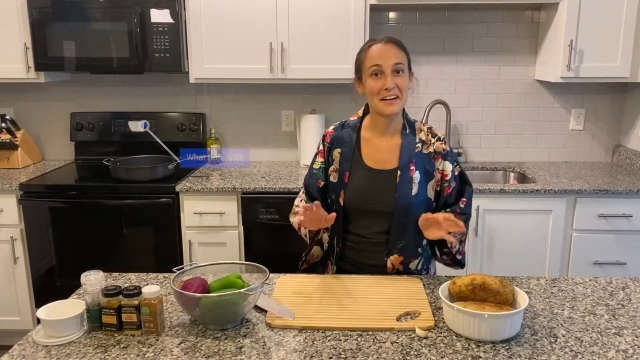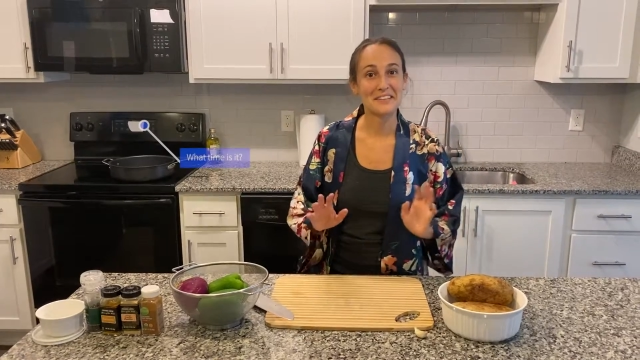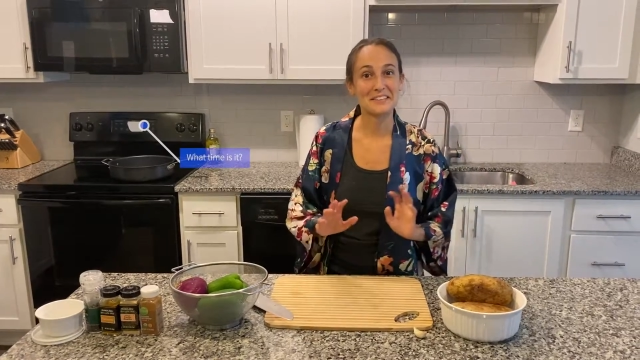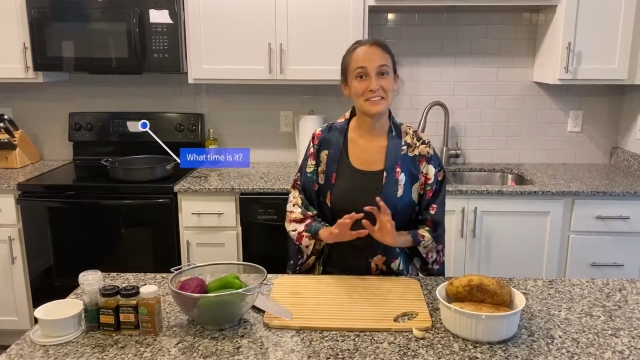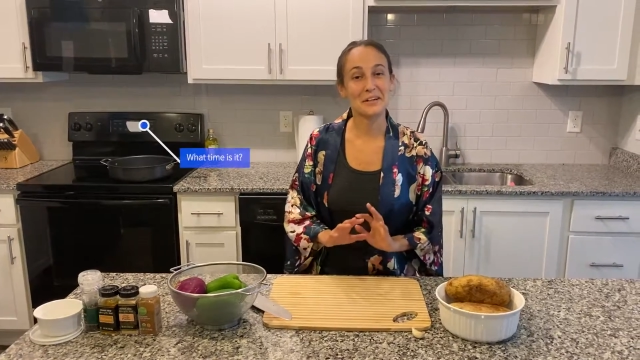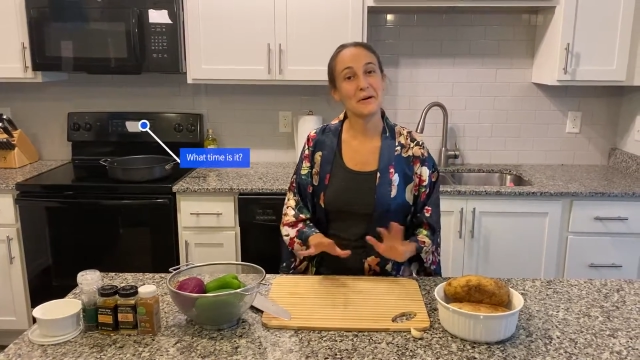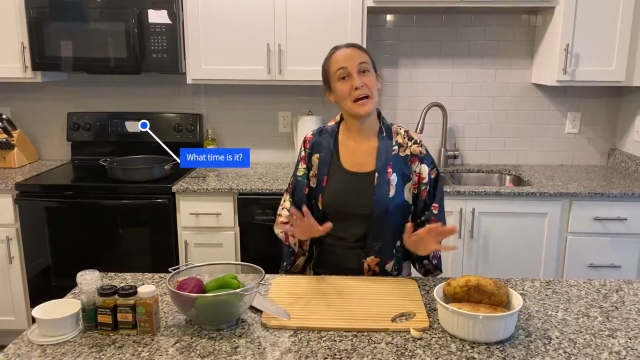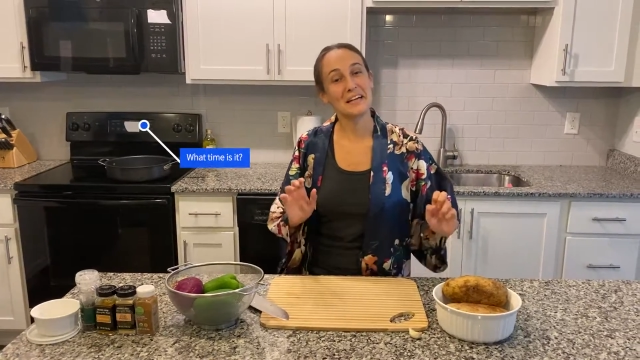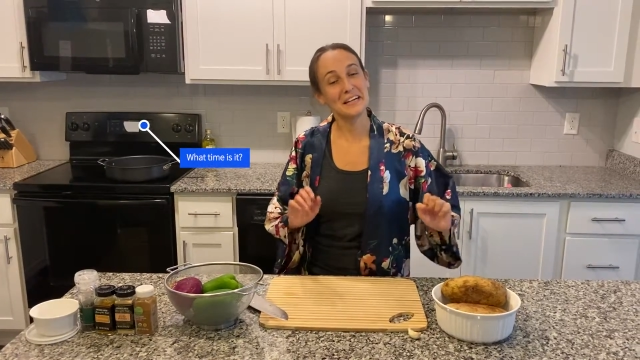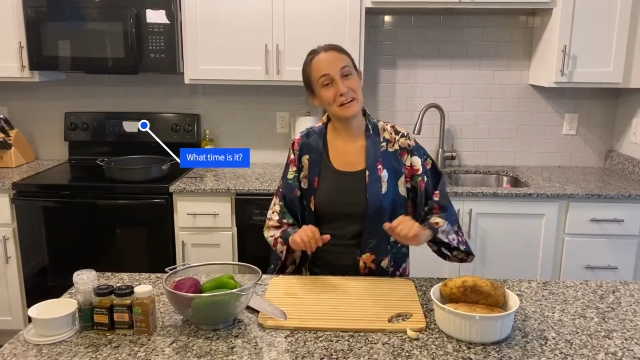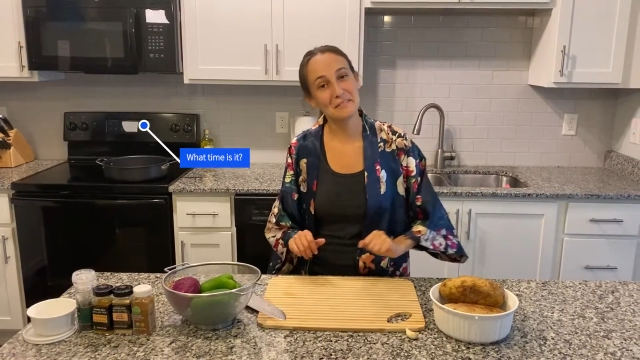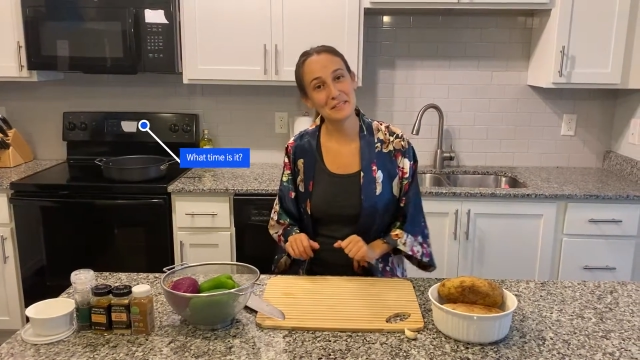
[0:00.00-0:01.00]
So I
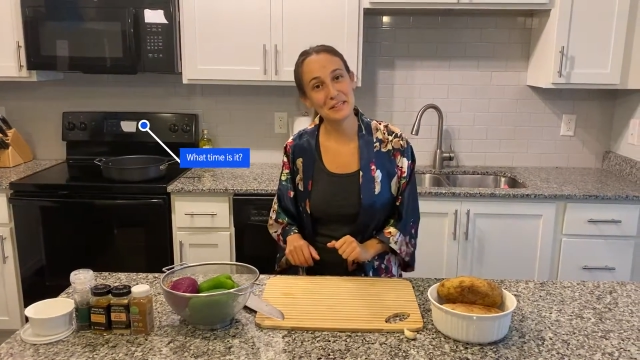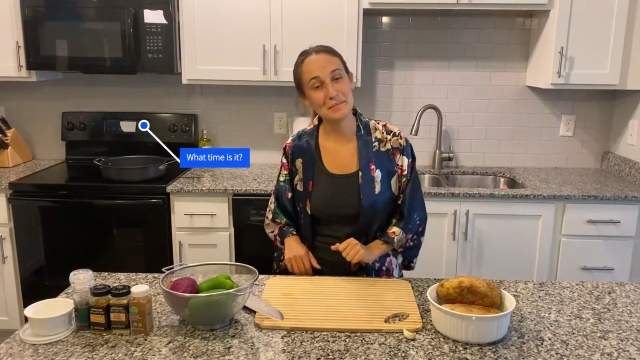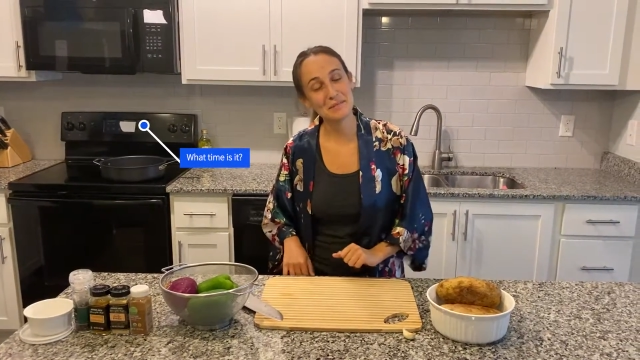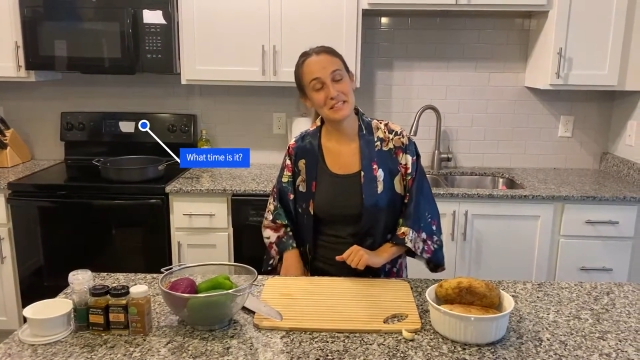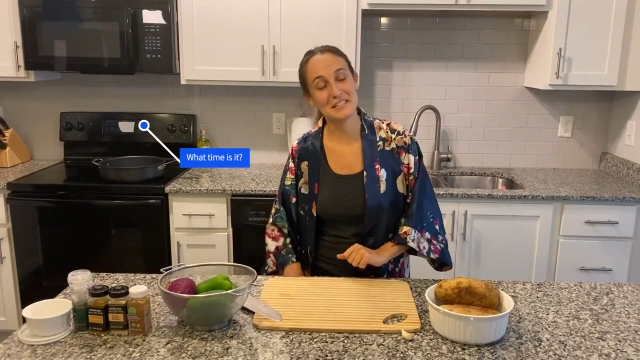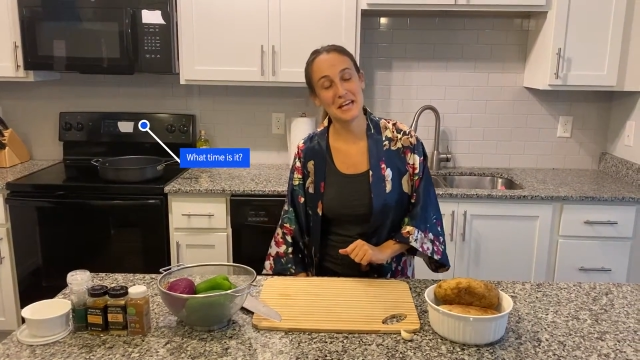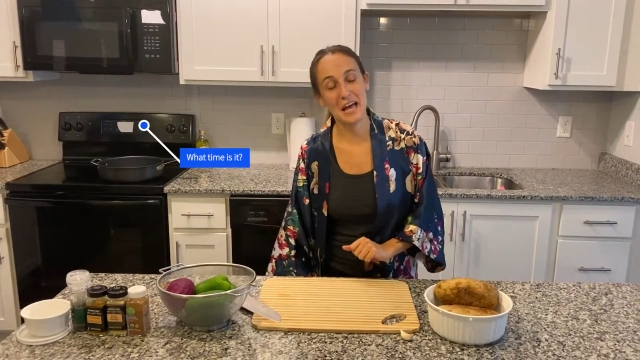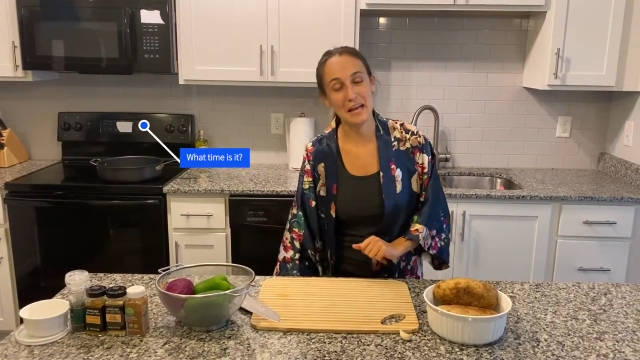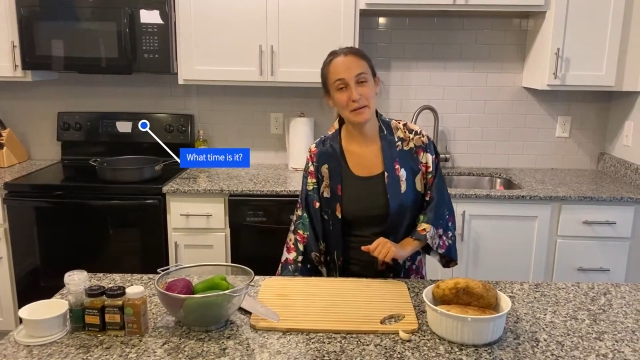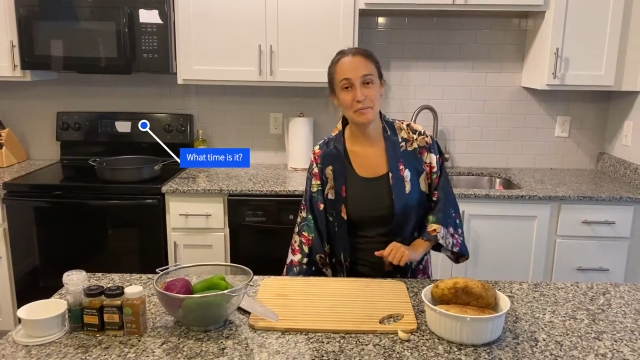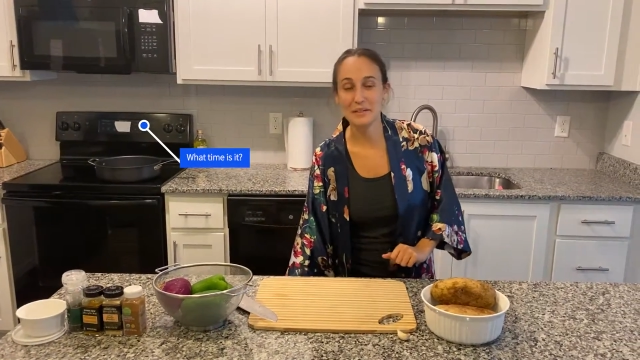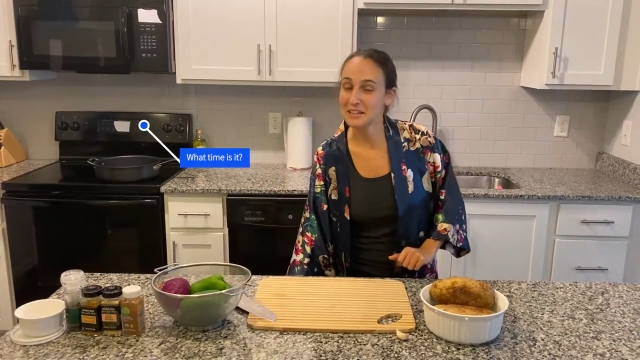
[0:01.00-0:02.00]
covered up the
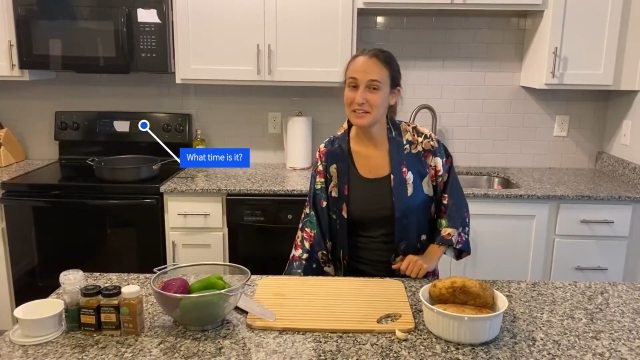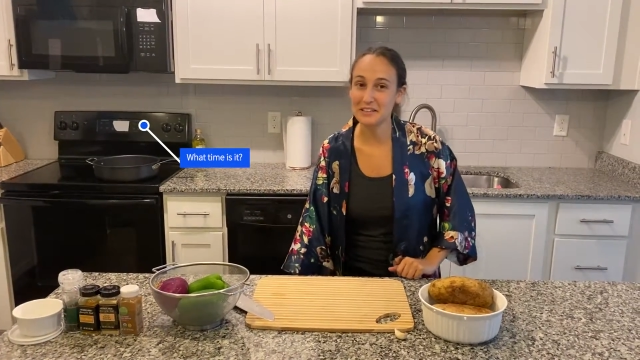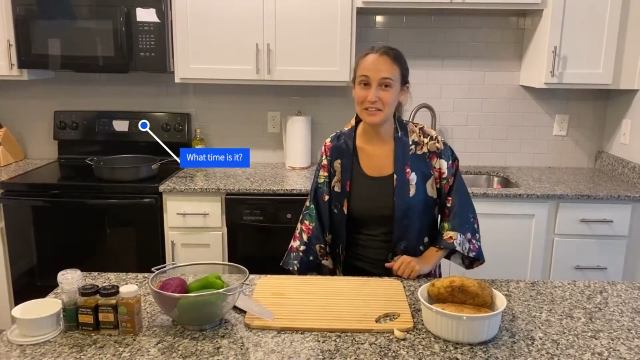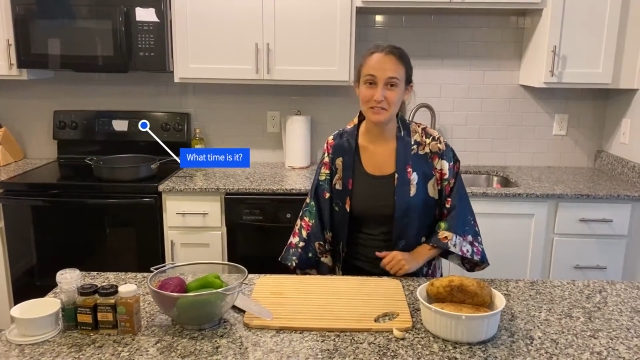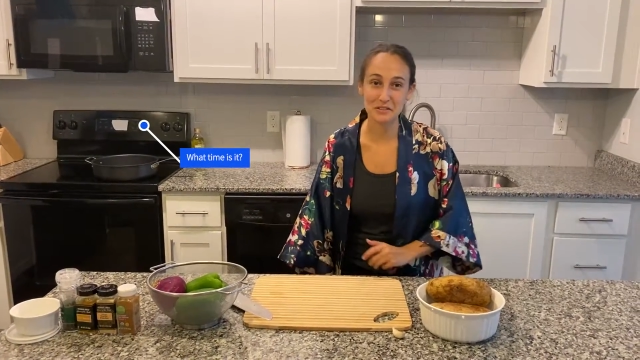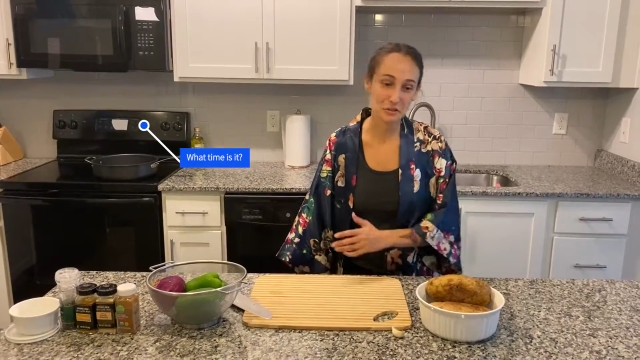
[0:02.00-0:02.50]
time because